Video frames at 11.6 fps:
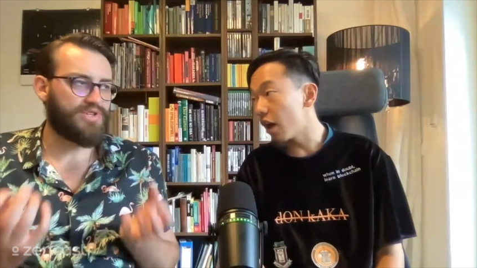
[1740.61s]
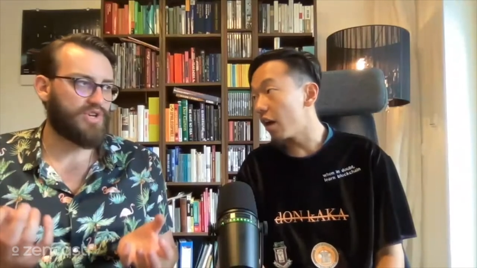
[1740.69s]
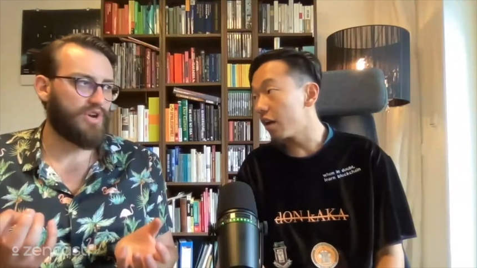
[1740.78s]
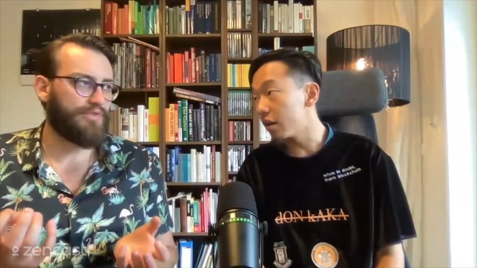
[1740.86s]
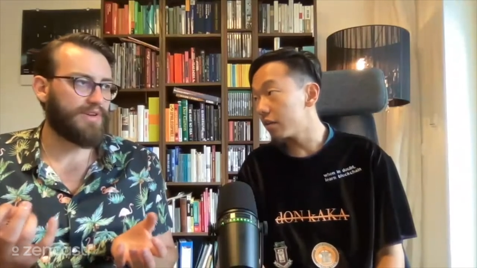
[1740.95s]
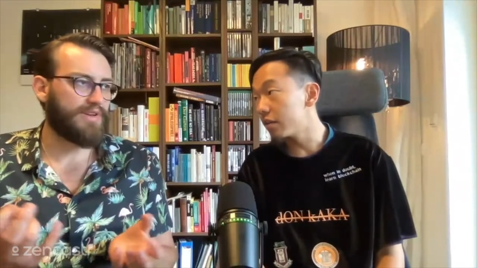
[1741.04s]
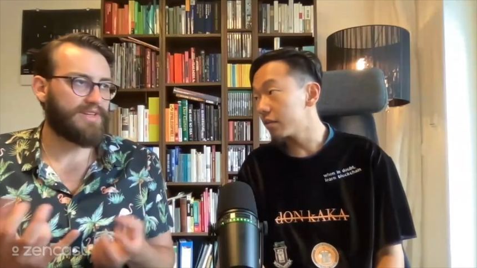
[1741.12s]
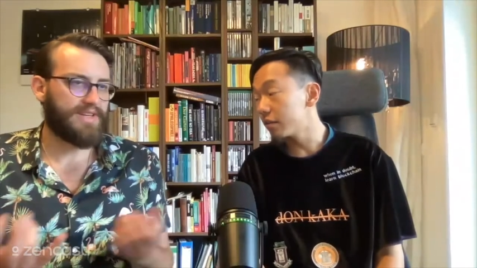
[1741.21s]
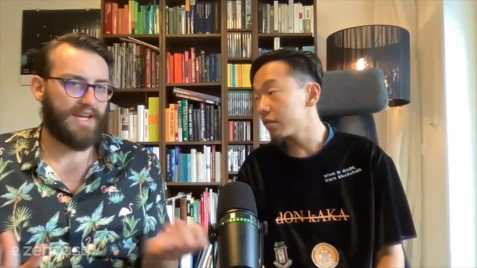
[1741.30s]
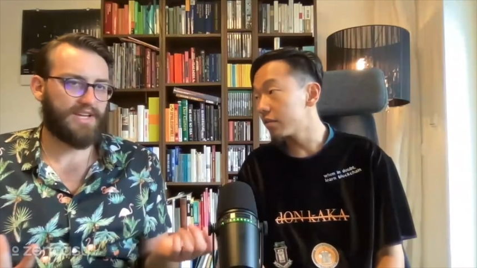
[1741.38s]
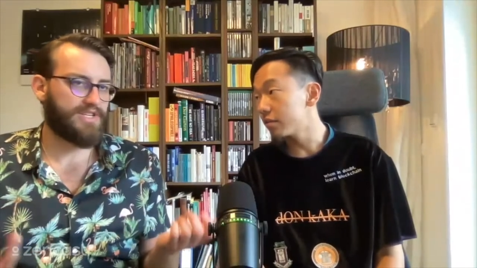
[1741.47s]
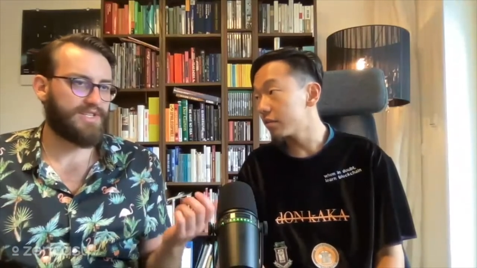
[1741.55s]
Speaker 1: preserve yeah. it, it
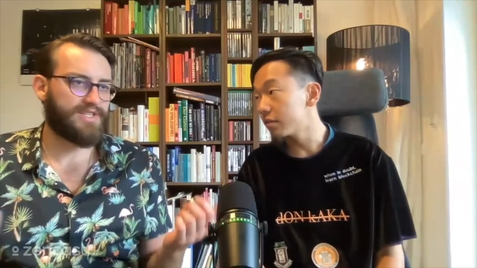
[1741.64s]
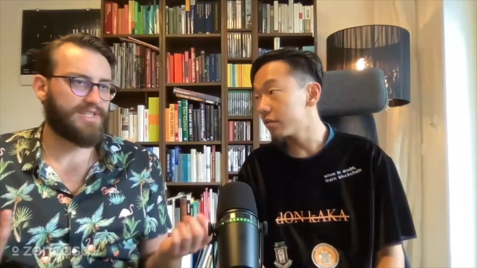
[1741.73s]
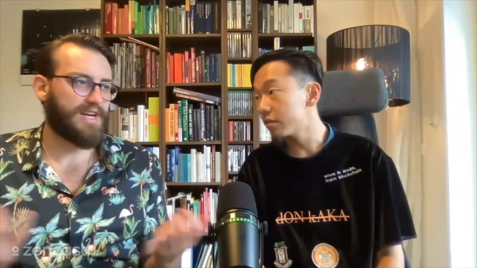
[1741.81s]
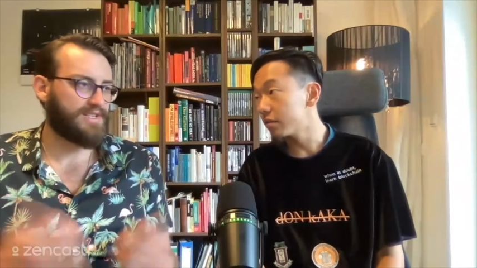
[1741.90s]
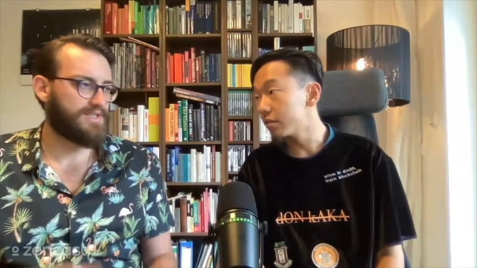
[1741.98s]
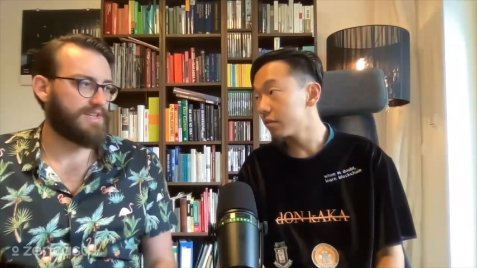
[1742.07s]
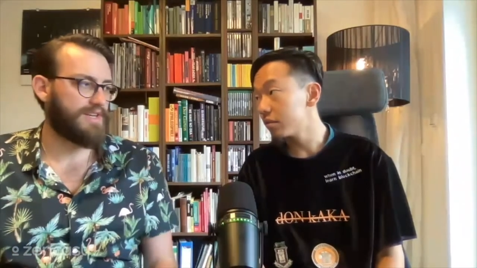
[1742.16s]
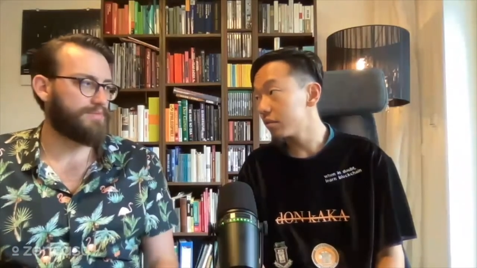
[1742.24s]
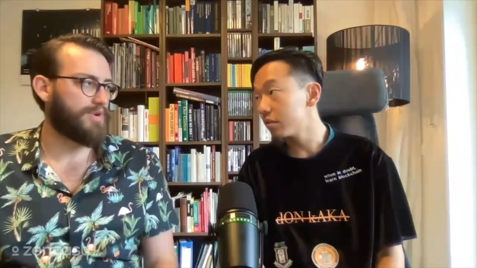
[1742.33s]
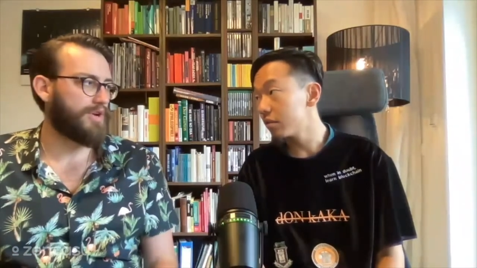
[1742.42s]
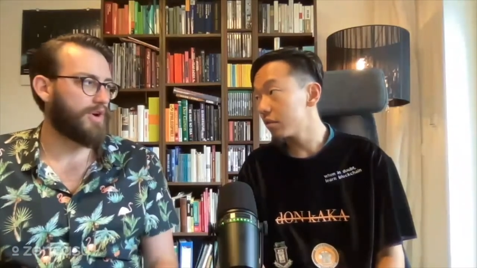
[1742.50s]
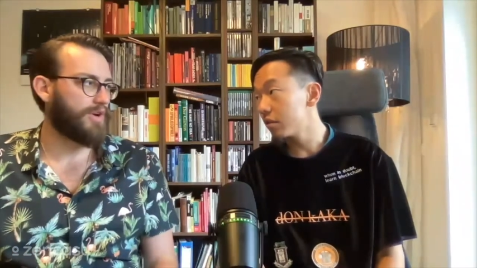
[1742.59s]
actually starts to taste
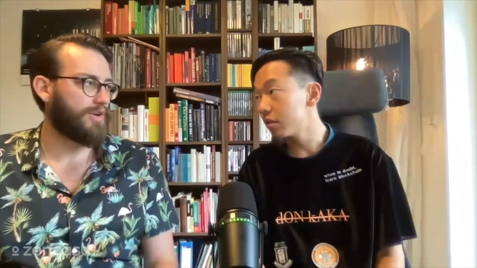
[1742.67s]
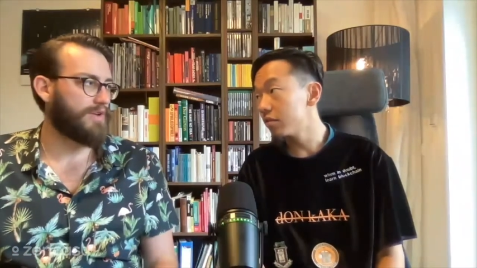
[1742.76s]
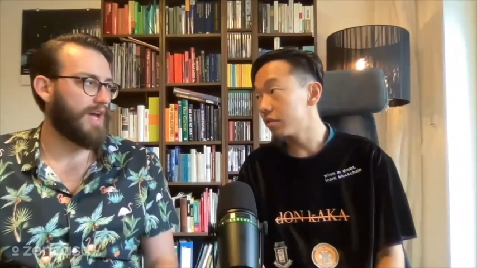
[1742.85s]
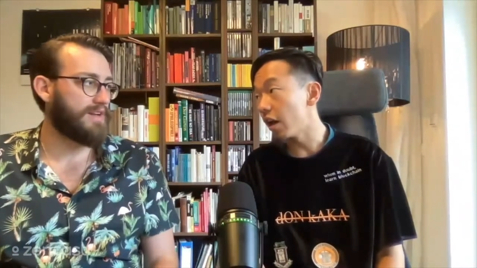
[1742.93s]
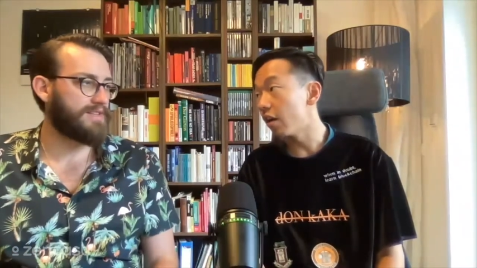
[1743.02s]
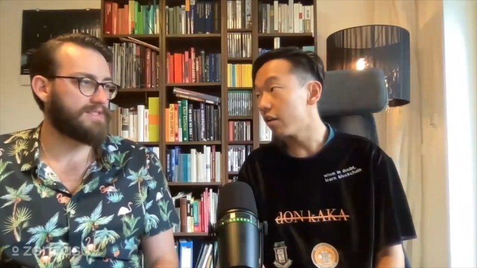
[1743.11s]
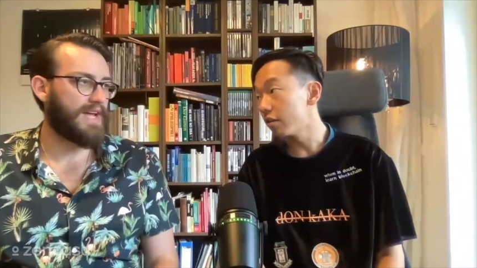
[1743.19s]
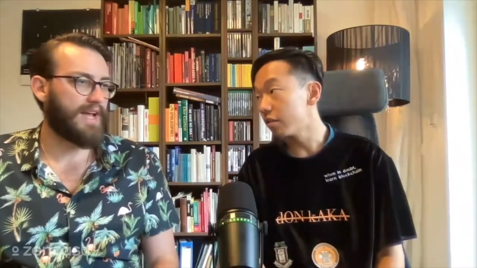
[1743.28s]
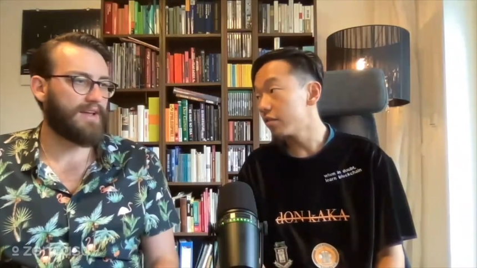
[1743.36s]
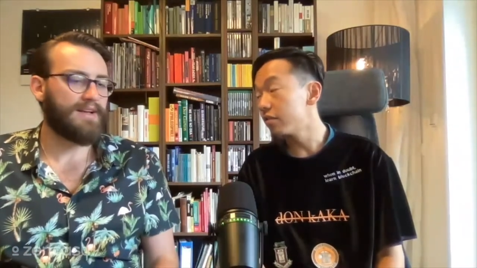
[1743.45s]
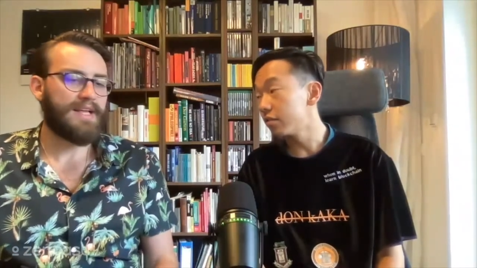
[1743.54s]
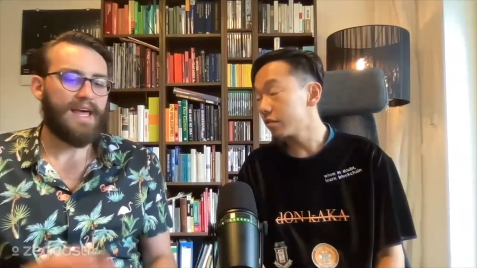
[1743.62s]
pretty good. And yeah. it's
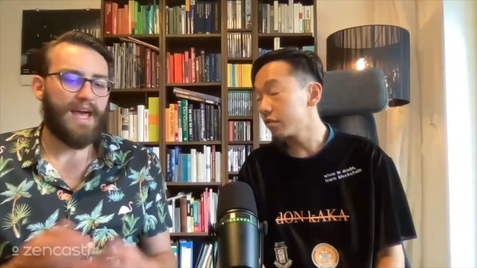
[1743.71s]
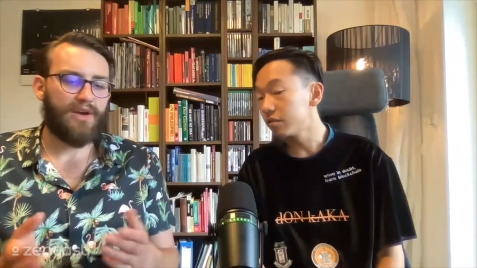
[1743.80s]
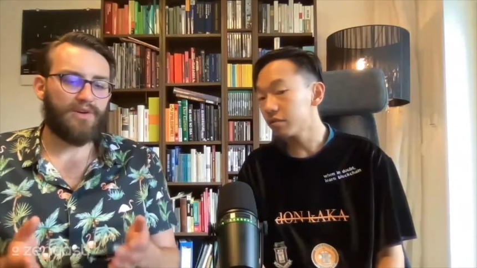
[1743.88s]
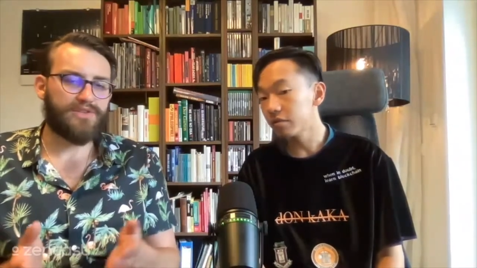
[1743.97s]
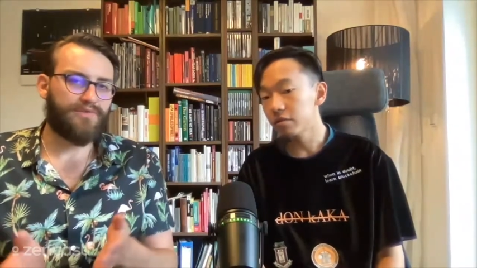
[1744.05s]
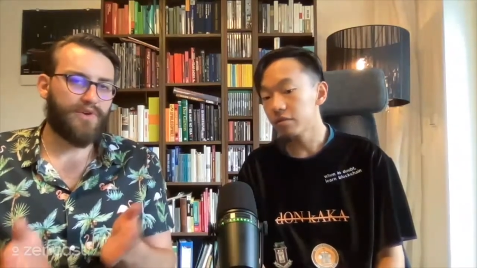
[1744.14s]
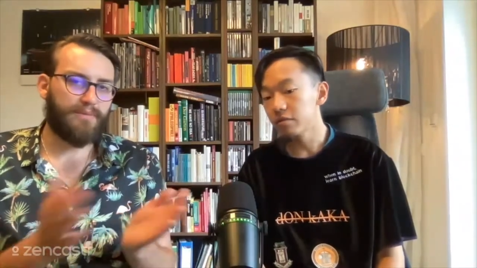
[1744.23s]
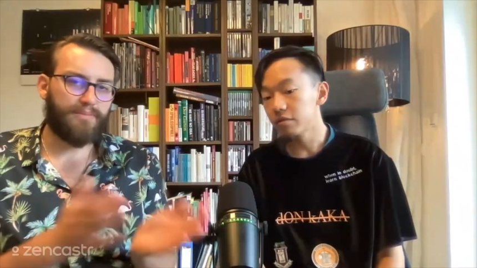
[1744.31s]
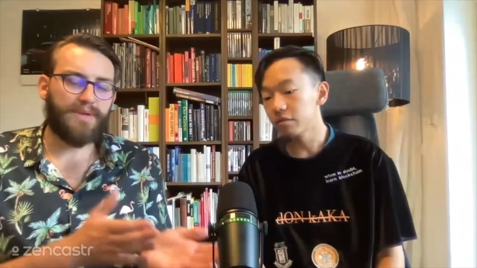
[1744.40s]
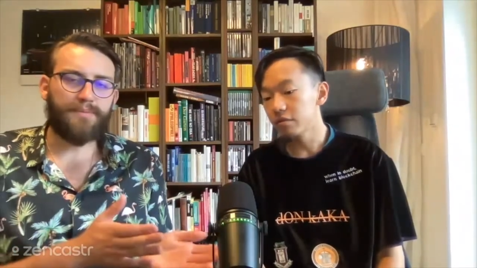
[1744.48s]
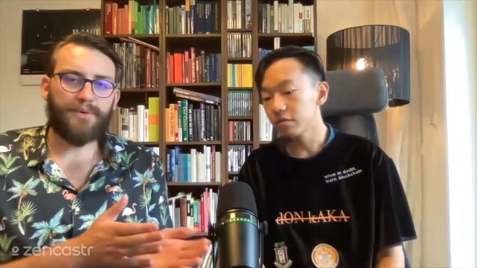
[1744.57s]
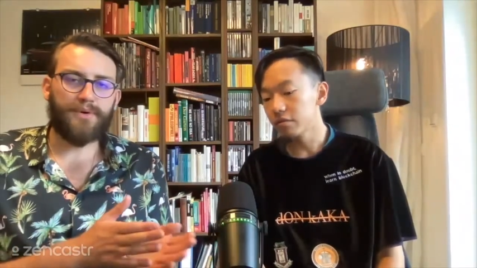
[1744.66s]
like, and also for the
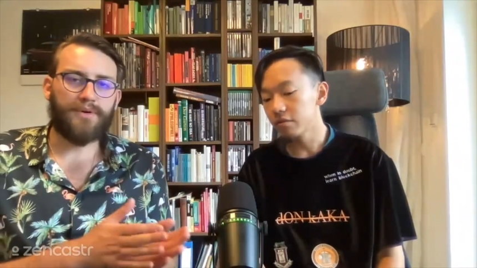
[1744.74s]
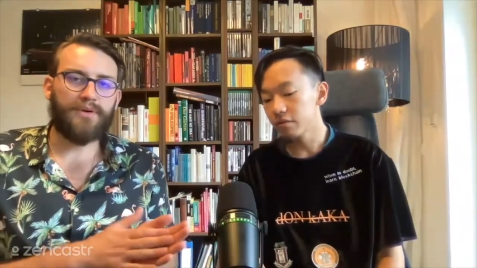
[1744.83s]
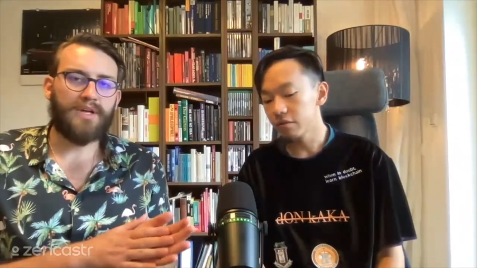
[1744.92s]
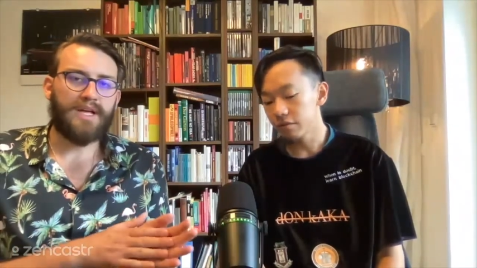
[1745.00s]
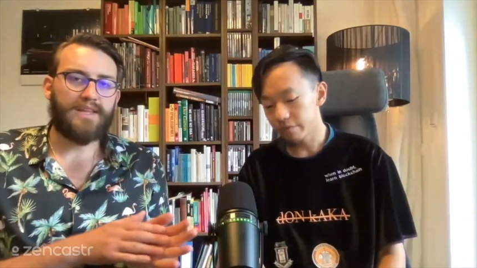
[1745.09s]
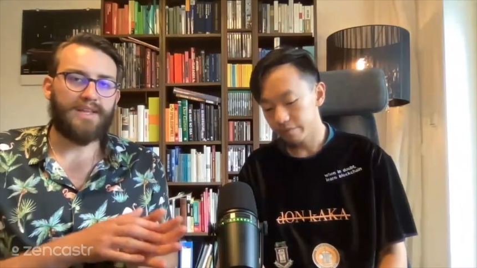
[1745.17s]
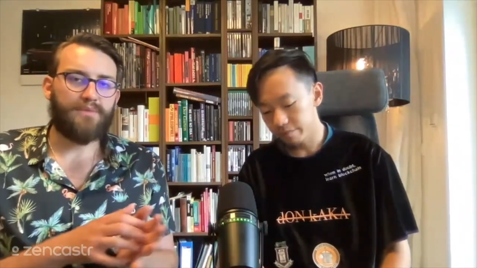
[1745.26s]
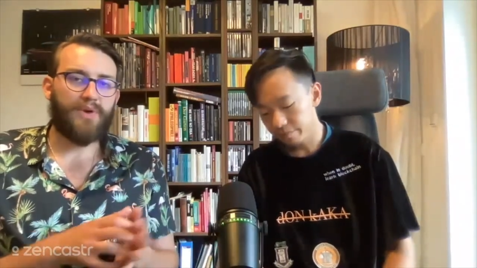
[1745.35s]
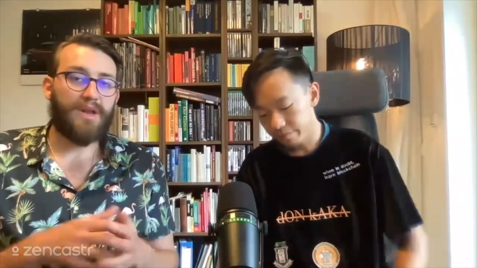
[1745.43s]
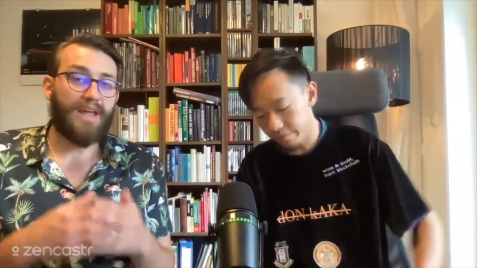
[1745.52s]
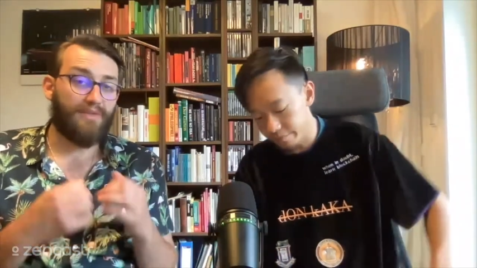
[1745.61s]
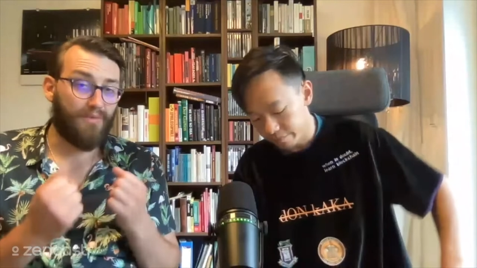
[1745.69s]
people that were like